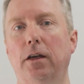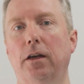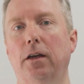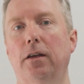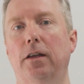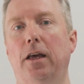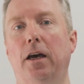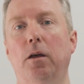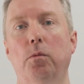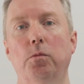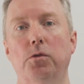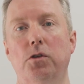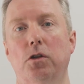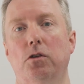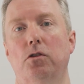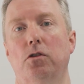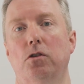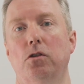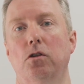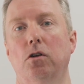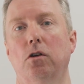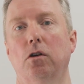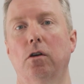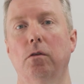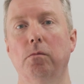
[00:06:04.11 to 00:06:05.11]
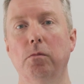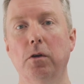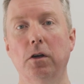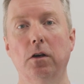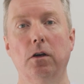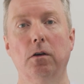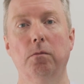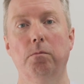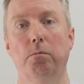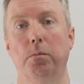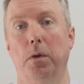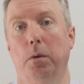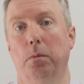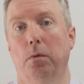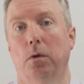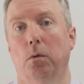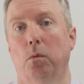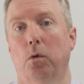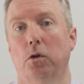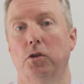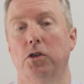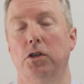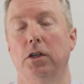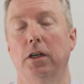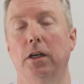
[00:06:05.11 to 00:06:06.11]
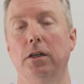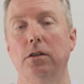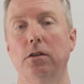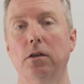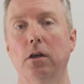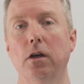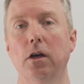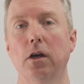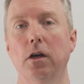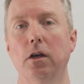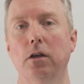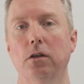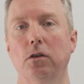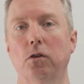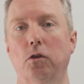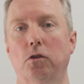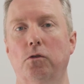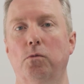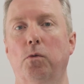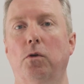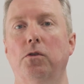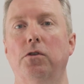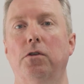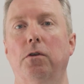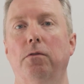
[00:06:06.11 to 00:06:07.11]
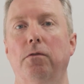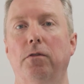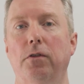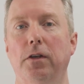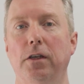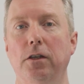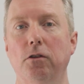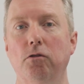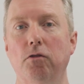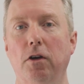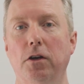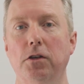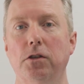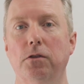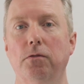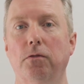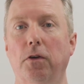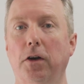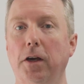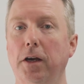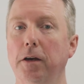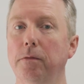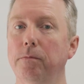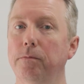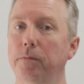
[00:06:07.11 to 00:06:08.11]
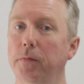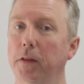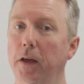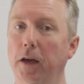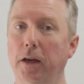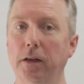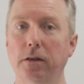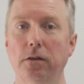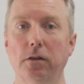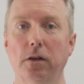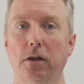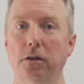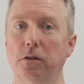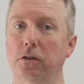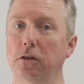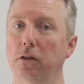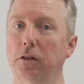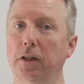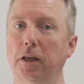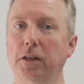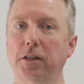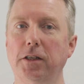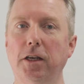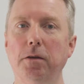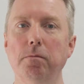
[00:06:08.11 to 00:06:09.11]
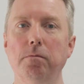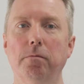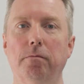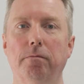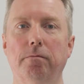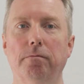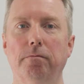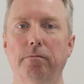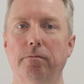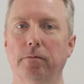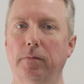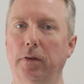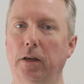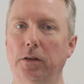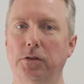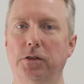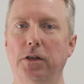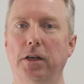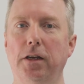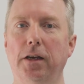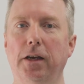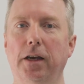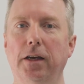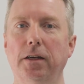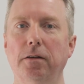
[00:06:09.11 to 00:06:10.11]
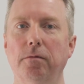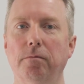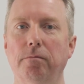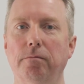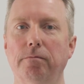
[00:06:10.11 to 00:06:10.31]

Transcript: It helps us know, you know, people are watching it, knows what's of interest for you. And until next time, I'll see you again.